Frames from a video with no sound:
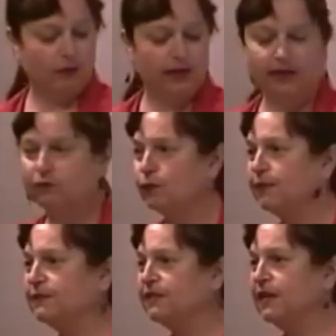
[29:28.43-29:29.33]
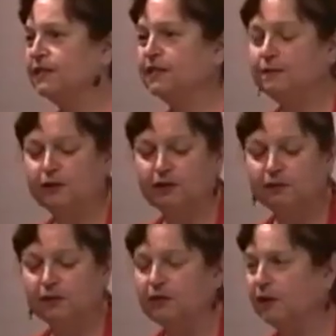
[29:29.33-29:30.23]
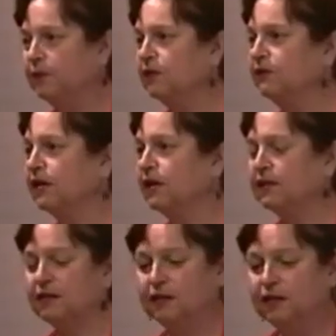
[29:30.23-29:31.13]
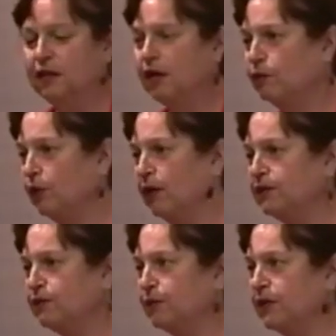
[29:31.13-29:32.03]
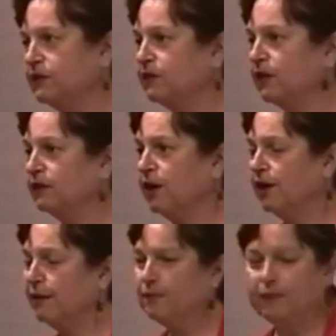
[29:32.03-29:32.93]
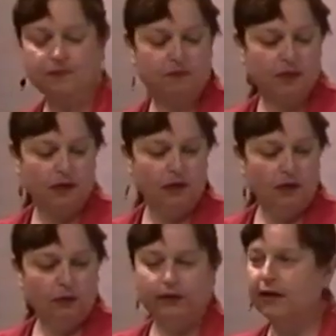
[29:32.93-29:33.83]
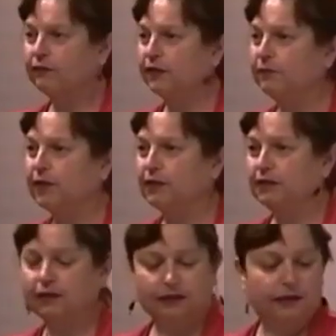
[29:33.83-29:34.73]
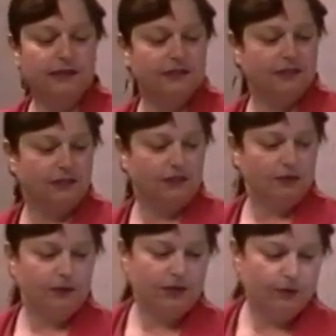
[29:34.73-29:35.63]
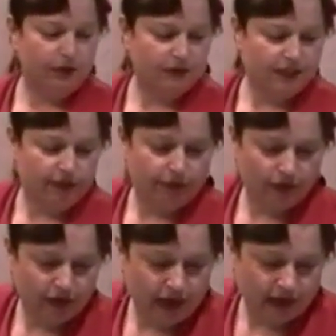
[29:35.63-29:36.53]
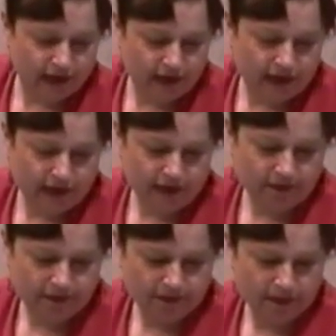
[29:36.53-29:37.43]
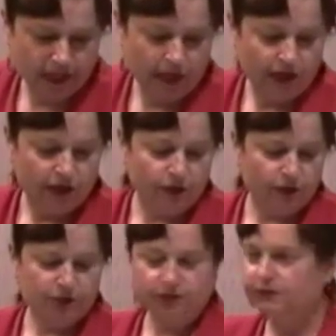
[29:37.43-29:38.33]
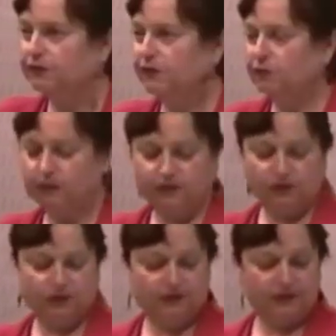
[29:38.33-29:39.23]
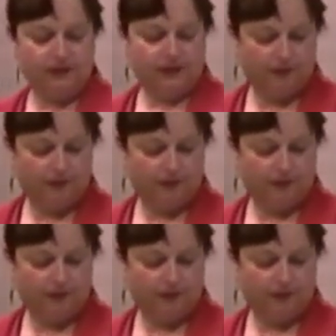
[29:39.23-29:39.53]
We have a website, www.appliedspace.com. We have an email list to which we'll send periodic uh, new issues of Inner Resources.